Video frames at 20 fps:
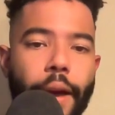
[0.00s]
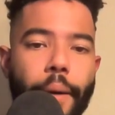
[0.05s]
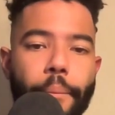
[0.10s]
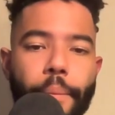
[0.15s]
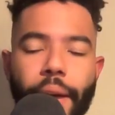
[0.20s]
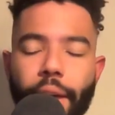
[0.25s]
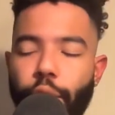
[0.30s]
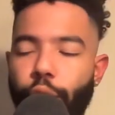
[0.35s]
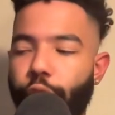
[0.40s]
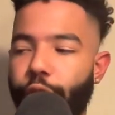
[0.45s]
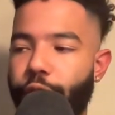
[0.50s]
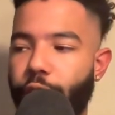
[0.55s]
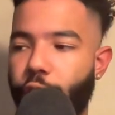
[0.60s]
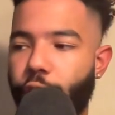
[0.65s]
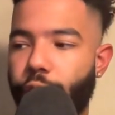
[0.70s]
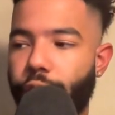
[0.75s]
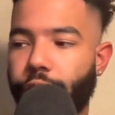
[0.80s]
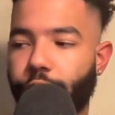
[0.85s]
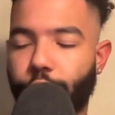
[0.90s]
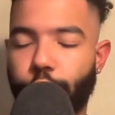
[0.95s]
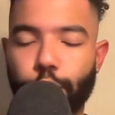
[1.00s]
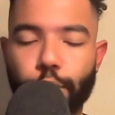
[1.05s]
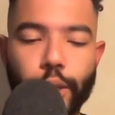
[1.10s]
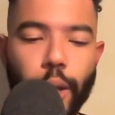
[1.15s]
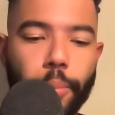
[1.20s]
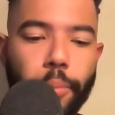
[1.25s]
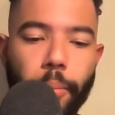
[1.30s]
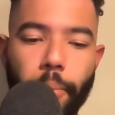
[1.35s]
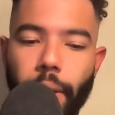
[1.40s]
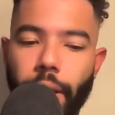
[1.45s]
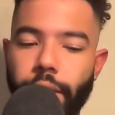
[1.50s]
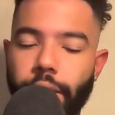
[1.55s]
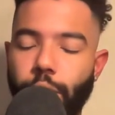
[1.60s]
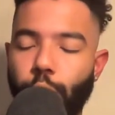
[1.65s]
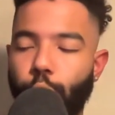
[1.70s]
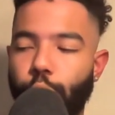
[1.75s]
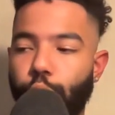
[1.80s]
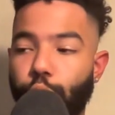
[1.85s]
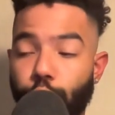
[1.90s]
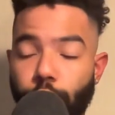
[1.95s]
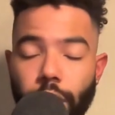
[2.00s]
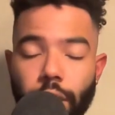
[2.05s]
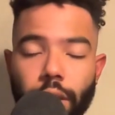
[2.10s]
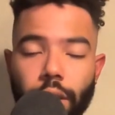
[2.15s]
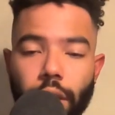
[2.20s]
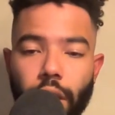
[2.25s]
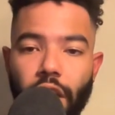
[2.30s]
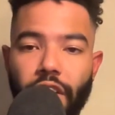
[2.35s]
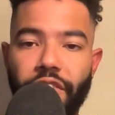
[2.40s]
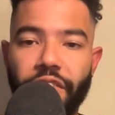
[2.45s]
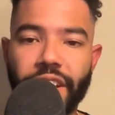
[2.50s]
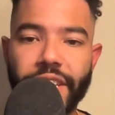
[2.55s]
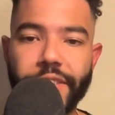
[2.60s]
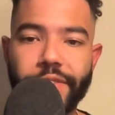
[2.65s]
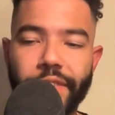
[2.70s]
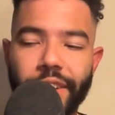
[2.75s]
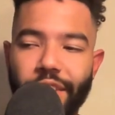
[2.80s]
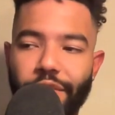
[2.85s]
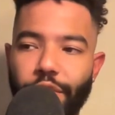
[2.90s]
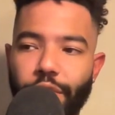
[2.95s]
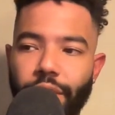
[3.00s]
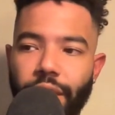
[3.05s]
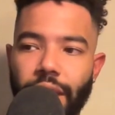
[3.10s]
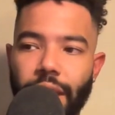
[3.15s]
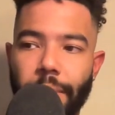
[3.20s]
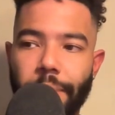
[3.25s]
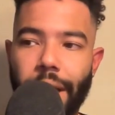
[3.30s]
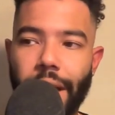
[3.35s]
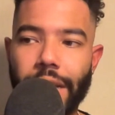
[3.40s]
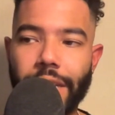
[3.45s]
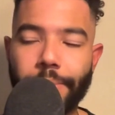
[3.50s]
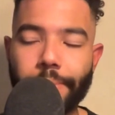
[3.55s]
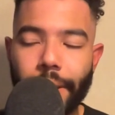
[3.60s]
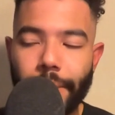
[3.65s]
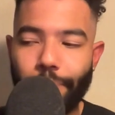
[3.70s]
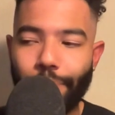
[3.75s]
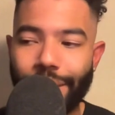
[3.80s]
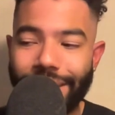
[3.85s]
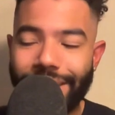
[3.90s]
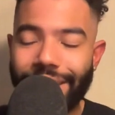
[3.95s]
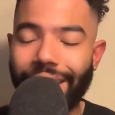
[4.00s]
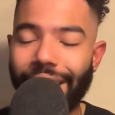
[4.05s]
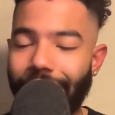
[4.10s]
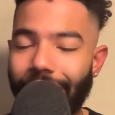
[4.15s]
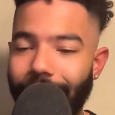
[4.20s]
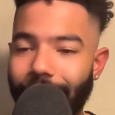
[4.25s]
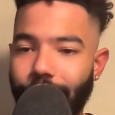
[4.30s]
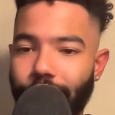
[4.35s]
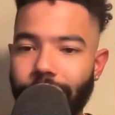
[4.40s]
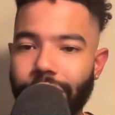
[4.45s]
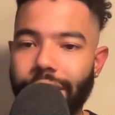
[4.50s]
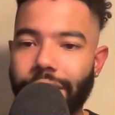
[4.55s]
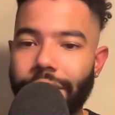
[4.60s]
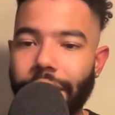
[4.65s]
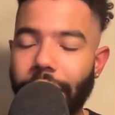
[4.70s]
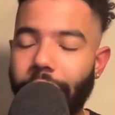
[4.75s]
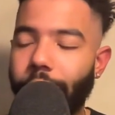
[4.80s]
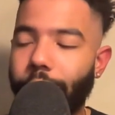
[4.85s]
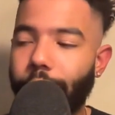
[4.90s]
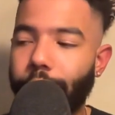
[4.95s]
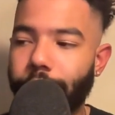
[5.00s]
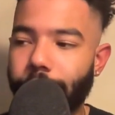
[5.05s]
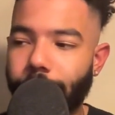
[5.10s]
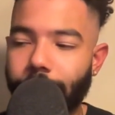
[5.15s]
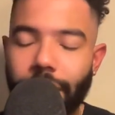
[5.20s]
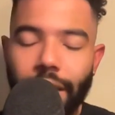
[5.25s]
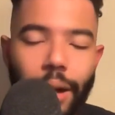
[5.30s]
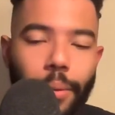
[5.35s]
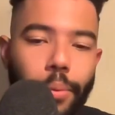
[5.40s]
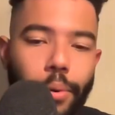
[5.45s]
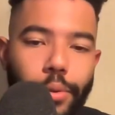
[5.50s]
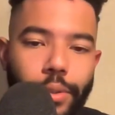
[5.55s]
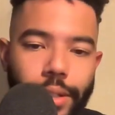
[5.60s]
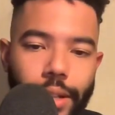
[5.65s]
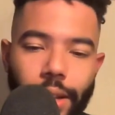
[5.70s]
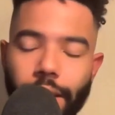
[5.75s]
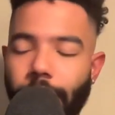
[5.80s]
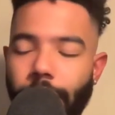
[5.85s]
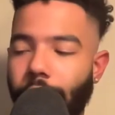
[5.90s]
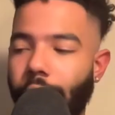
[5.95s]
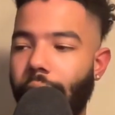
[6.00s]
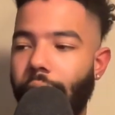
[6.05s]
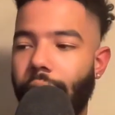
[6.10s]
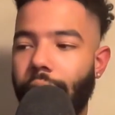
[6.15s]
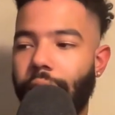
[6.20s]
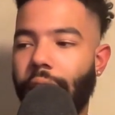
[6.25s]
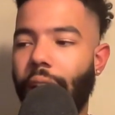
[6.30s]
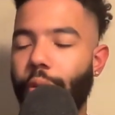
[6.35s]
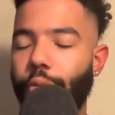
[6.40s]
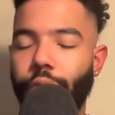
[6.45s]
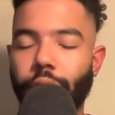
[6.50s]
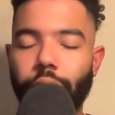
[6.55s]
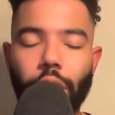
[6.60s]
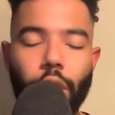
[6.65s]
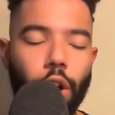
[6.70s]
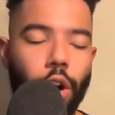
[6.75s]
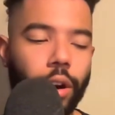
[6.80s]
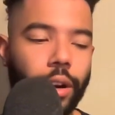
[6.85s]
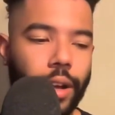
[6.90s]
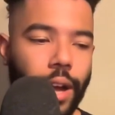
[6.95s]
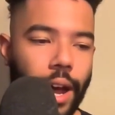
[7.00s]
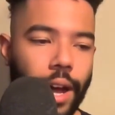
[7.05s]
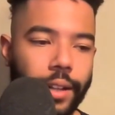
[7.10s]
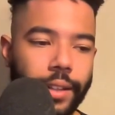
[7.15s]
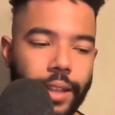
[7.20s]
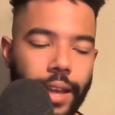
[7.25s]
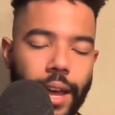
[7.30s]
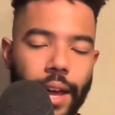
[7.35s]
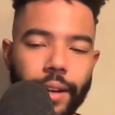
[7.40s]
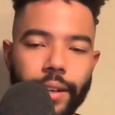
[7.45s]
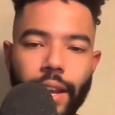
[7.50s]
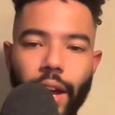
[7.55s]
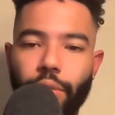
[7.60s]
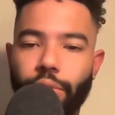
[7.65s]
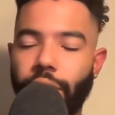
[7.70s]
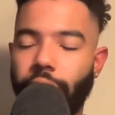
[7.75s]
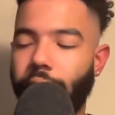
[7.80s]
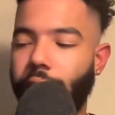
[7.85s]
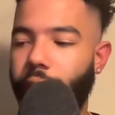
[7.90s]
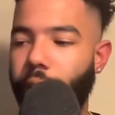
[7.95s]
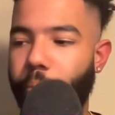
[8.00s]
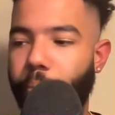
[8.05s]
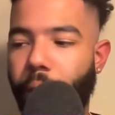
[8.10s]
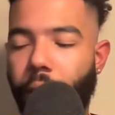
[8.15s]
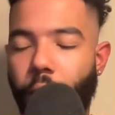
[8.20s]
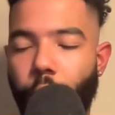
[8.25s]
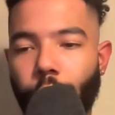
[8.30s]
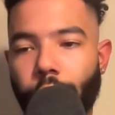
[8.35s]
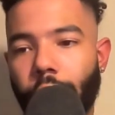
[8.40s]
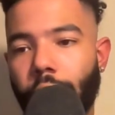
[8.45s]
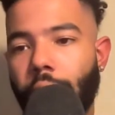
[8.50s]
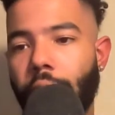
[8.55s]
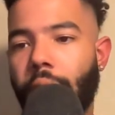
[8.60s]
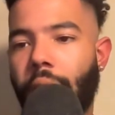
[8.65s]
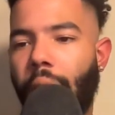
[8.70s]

Manny Rivera, the first couple months, was really good offensively for the D-backs, but it's a lot of just singles and doubles and not really hard contact, not really any power.